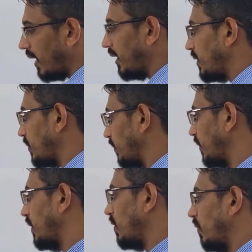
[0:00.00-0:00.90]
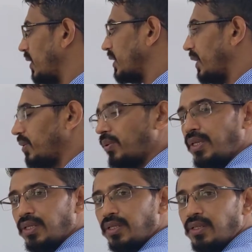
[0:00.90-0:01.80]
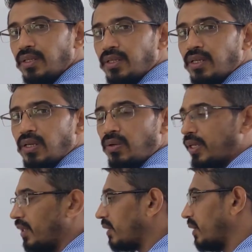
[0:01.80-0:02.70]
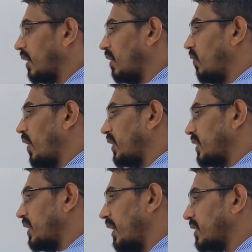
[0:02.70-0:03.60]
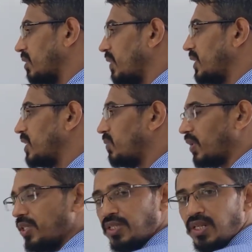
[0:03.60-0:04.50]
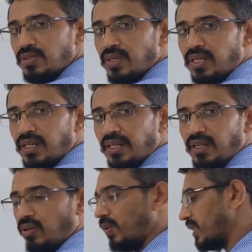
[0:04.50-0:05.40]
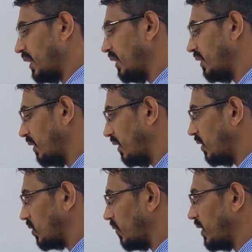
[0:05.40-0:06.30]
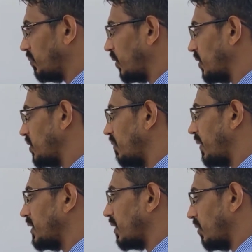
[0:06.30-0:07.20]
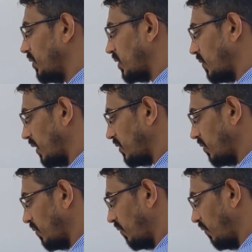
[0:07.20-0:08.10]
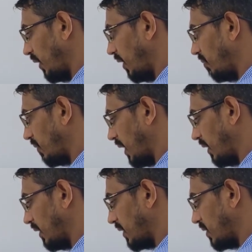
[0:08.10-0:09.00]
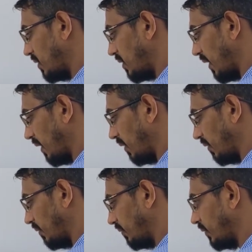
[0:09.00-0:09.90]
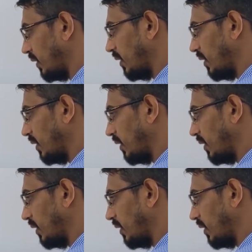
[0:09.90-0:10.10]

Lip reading: I2. What is I2 here? Look here, current flowing this direction means this potential is what? High always, right? So what is potential difference across this? Watch, V minus 10